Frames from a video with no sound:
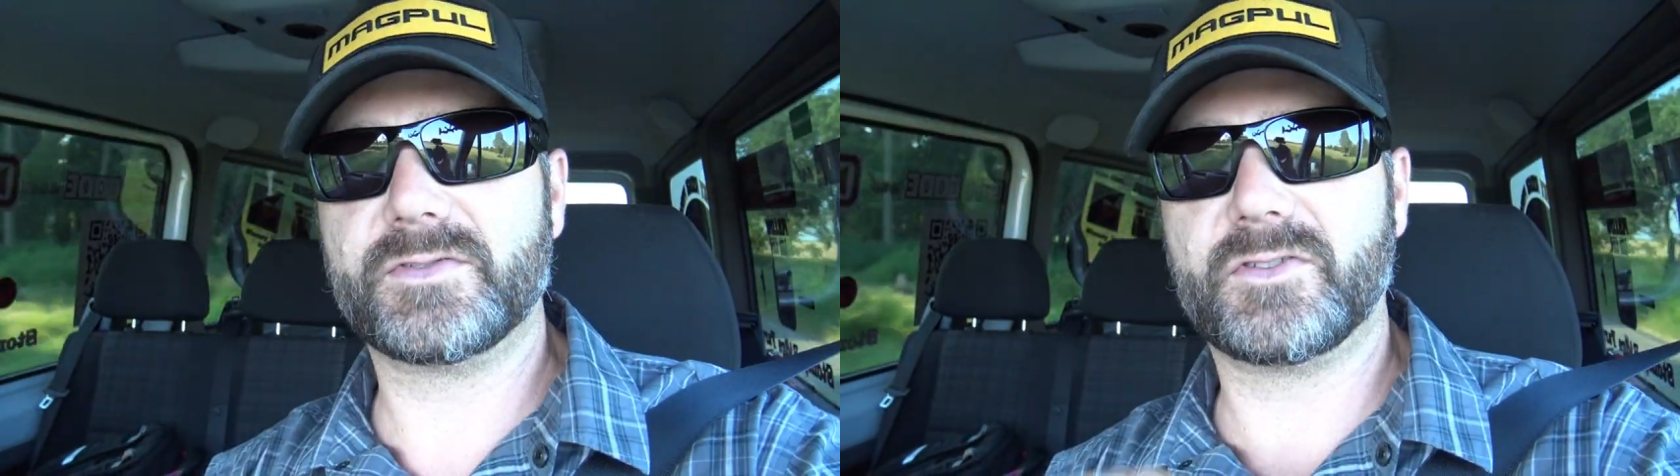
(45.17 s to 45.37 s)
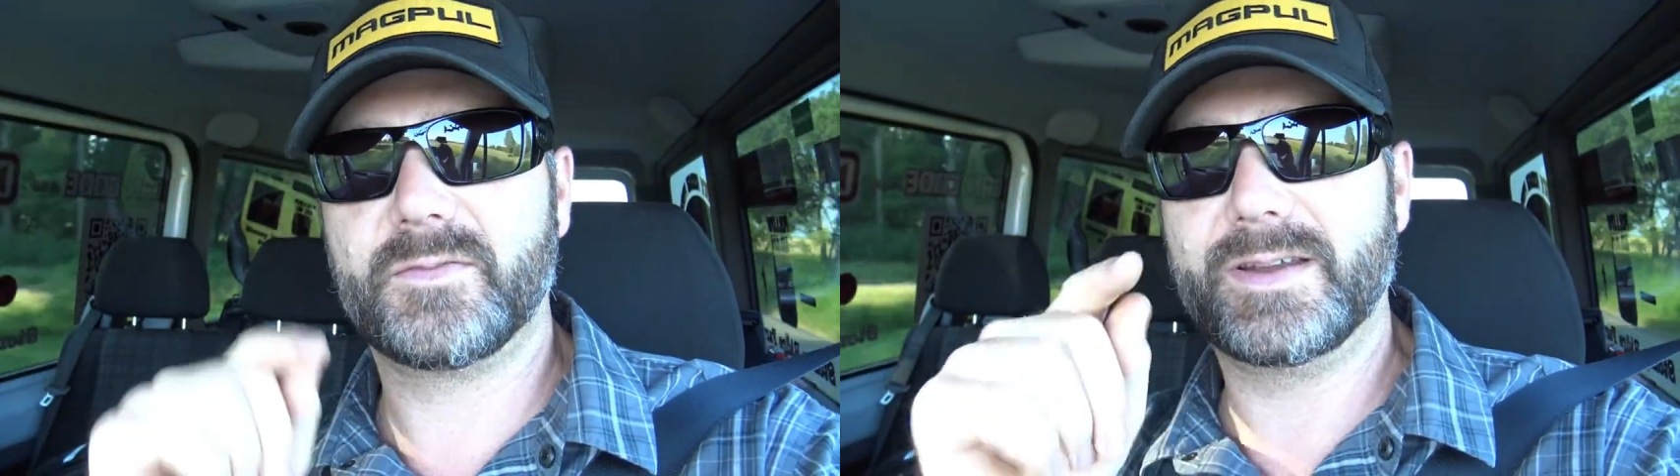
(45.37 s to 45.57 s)

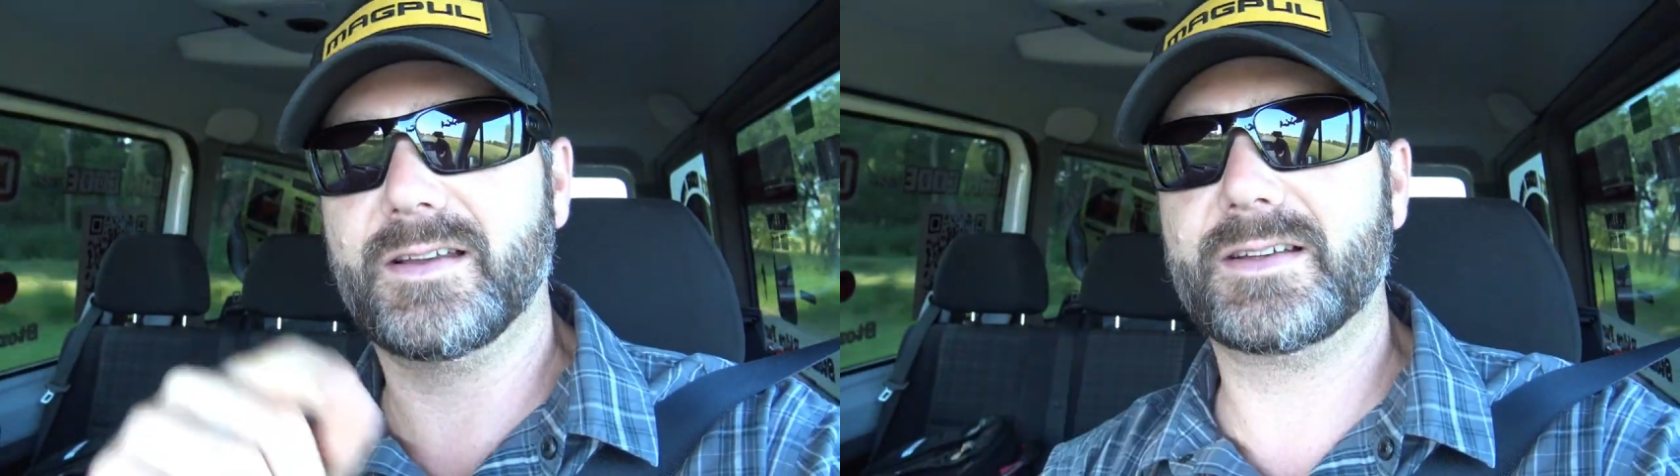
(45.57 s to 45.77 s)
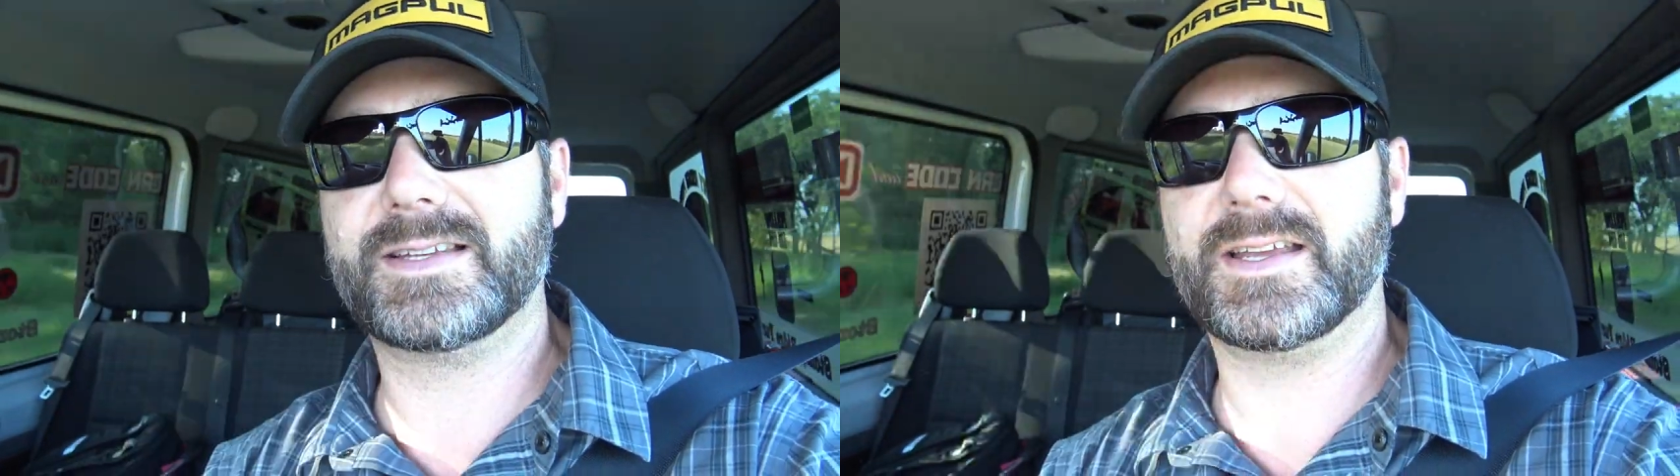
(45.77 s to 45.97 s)
so it'd be
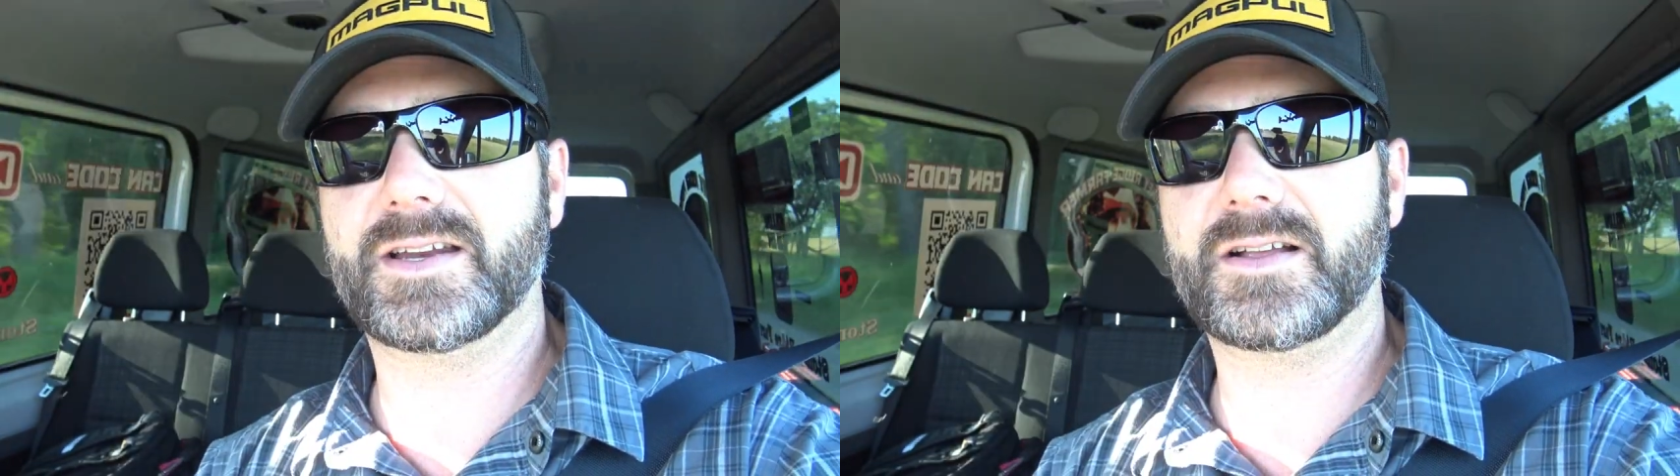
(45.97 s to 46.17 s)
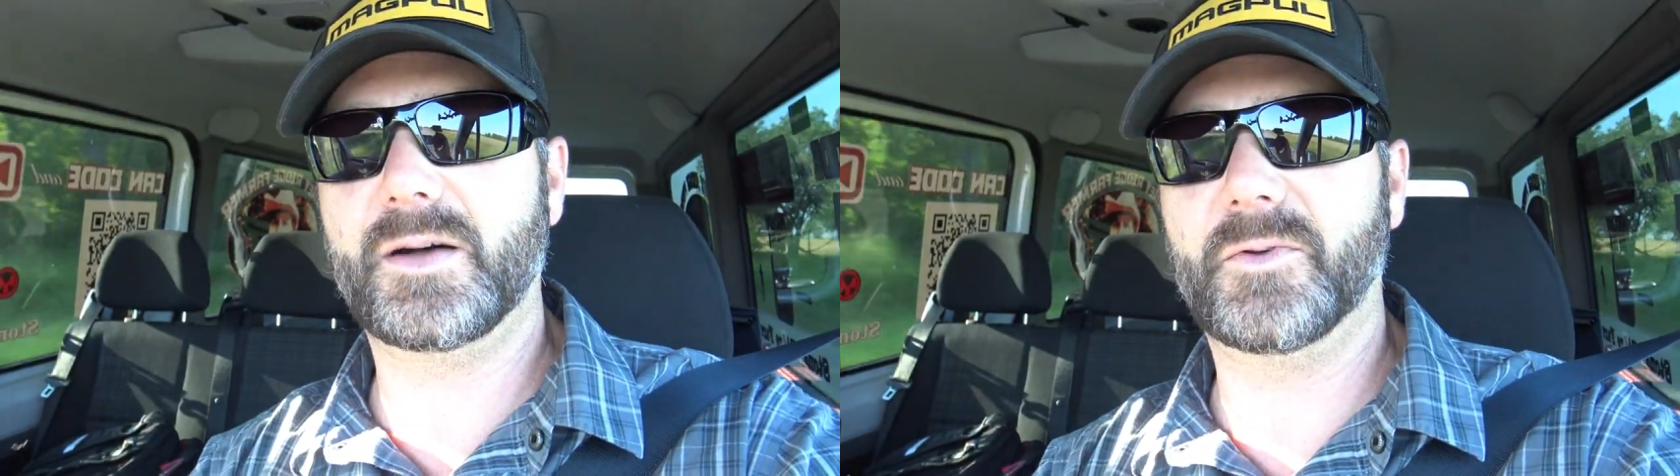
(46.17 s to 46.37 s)
nice to get
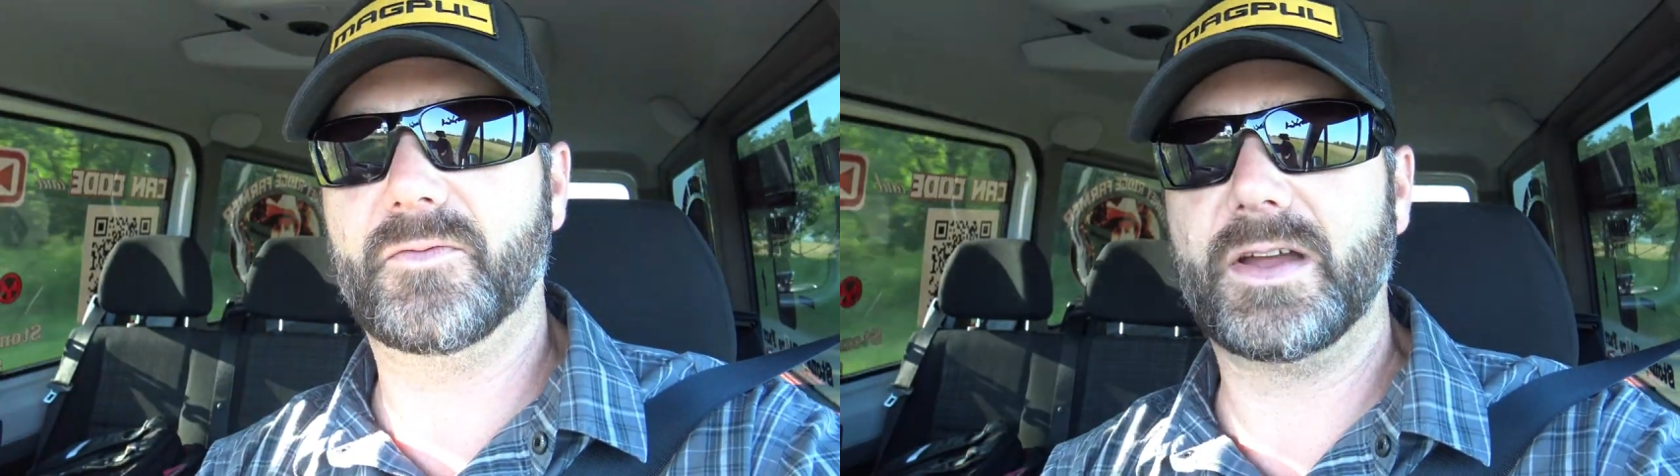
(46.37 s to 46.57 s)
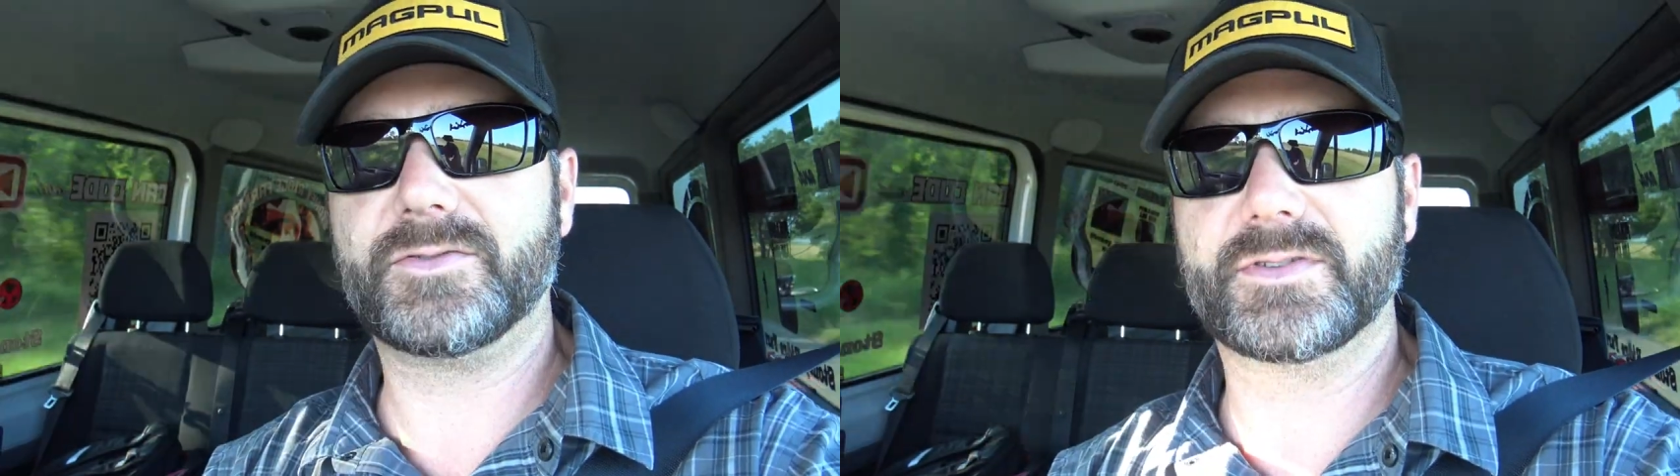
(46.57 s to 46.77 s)
a couple
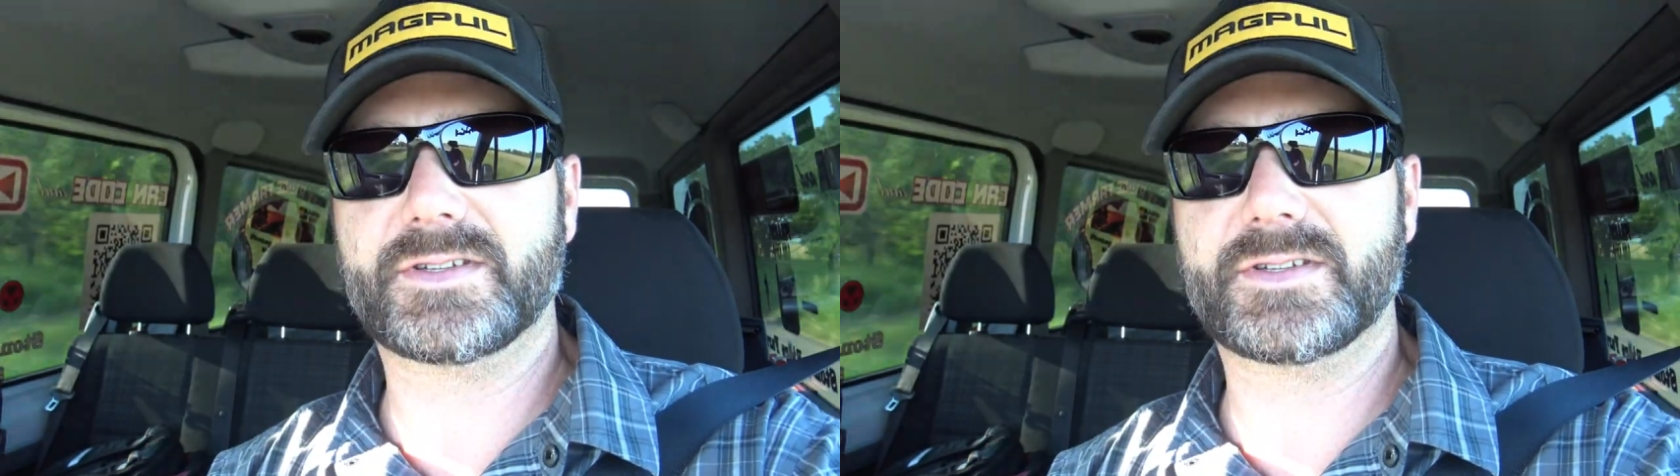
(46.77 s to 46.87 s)
veterans